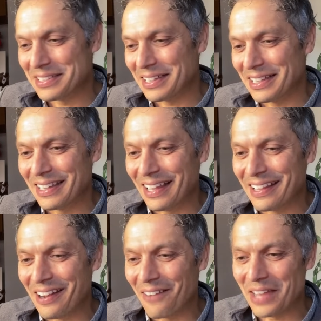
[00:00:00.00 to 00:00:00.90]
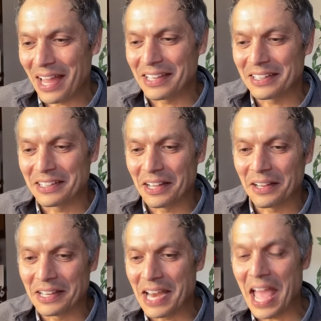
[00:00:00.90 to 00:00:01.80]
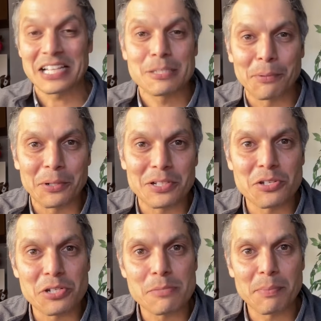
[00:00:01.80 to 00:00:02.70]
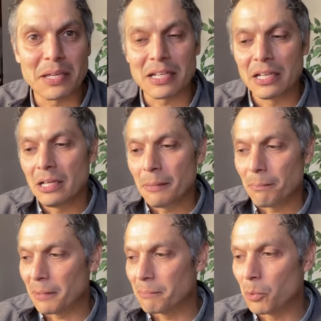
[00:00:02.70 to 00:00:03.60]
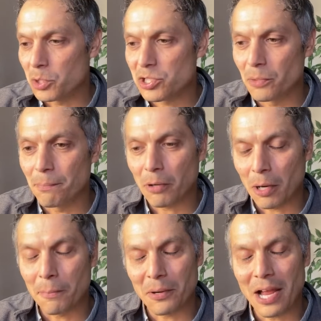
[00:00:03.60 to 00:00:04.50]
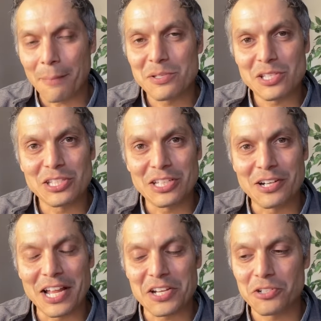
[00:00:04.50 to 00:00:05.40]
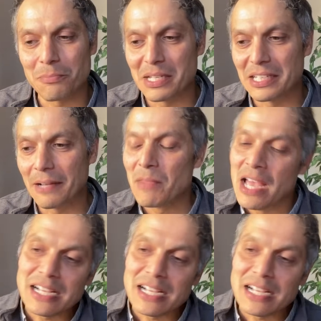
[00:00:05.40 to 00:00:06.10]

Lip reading: I'm not an expert, so to speak, but more so perhaps than the international media.